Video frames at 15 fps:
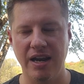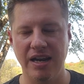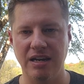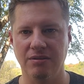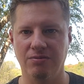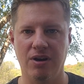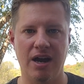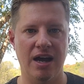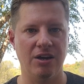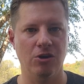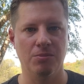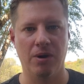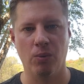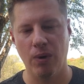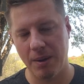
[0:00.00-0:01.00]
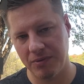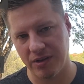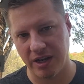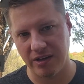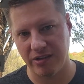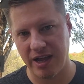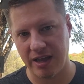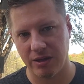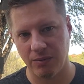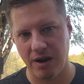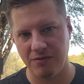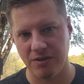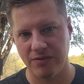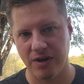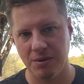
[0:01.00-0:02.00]
I need to figure out how to do my website exactly right
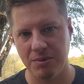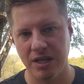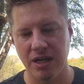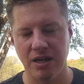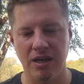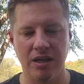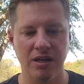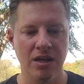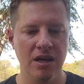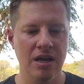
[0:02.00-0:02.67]
from the very beginning.